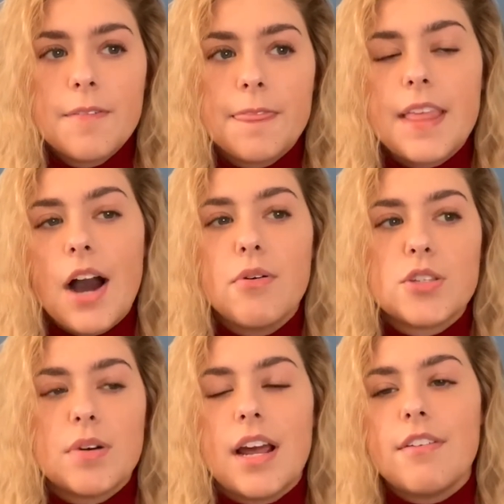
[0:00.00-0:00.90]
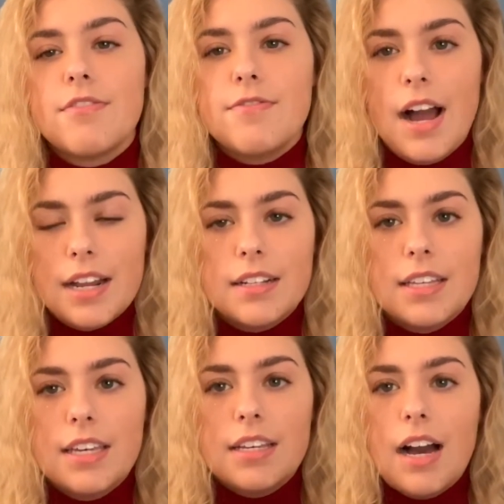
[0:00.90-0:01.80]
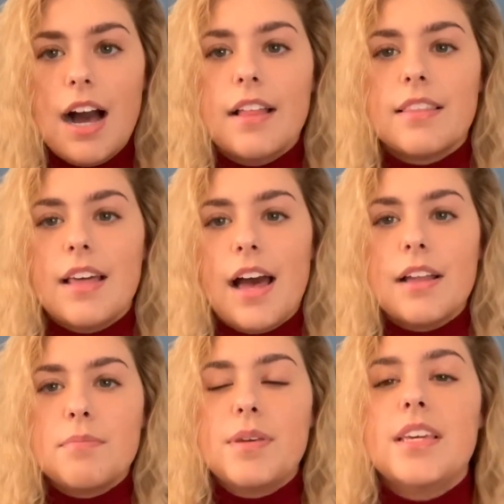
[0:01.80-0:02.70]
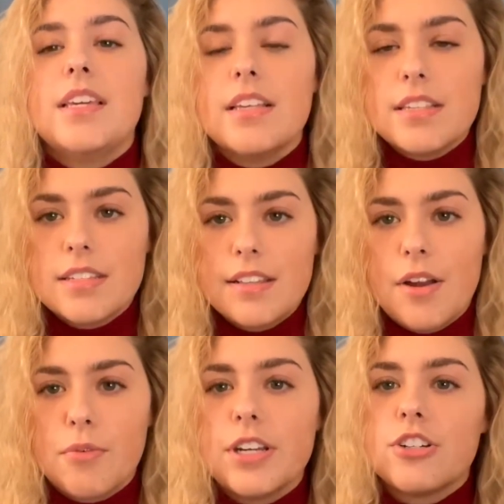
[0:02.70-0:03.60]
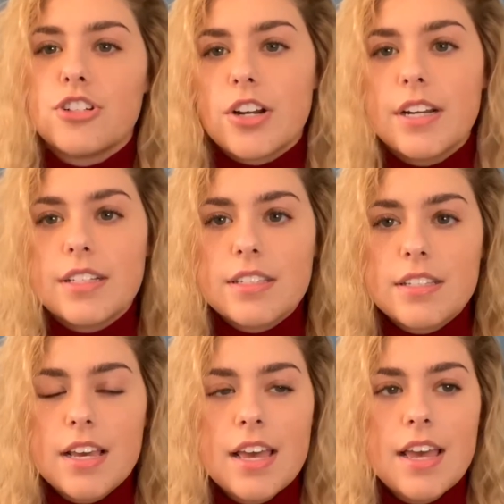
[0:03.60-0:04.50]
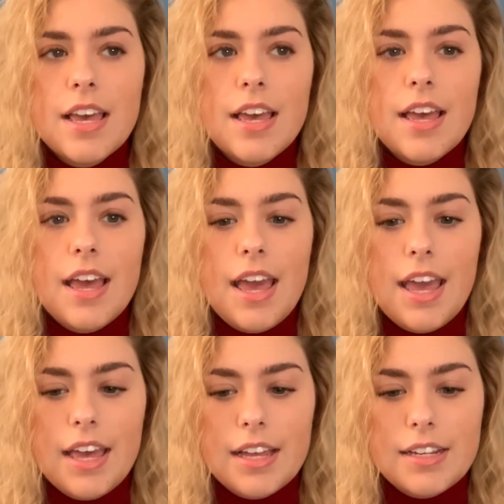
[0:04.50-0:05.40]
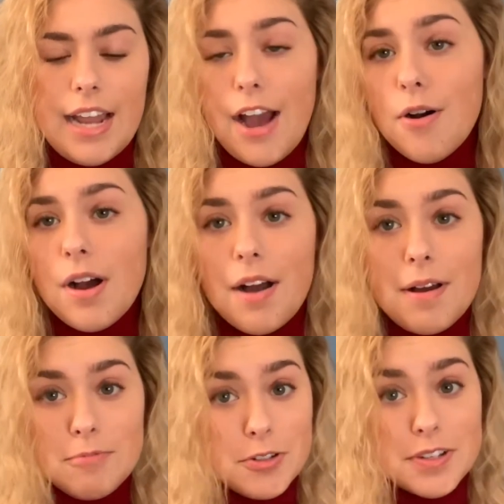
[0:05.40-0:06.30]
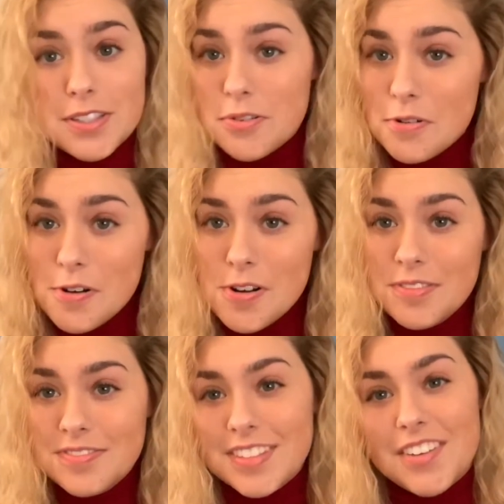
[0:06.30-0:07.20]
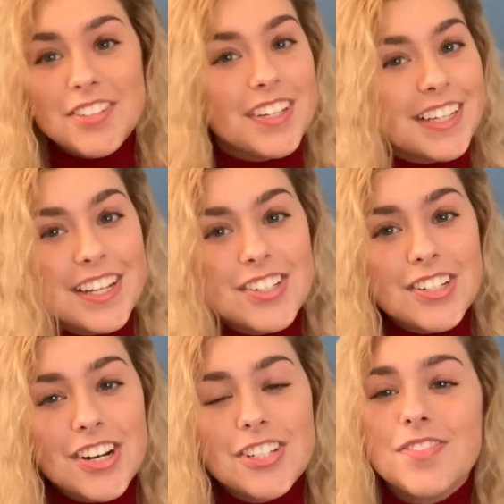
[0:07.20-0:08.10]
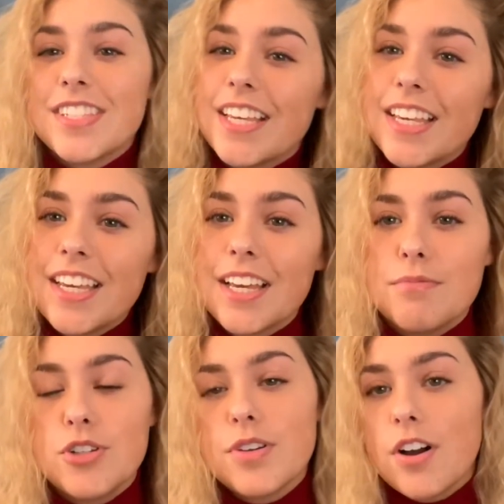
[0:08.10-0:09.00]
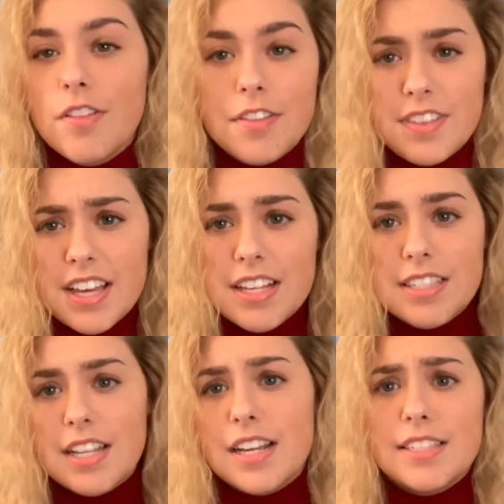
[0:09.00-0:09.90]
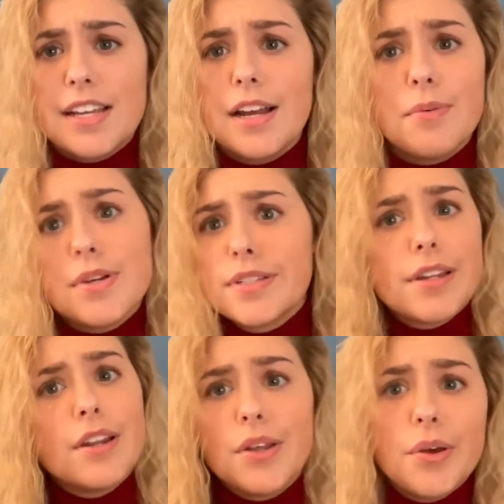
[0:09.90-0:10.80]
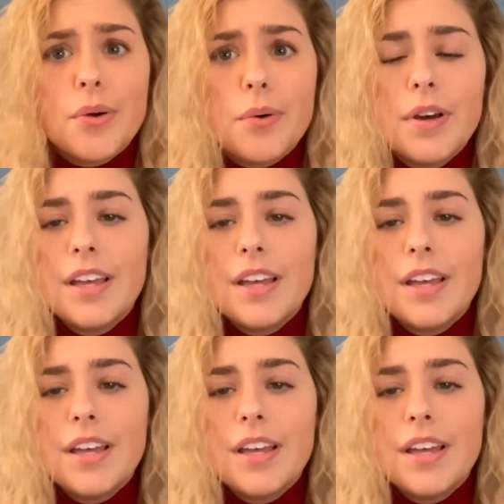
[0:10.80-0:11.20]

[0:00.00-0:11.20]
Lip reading: That was when I finally got that peace and that reassurance. And now I'm doing school, I'm doing kids church, I'm singing, I'm doing all the things that I said I wasn't going to do.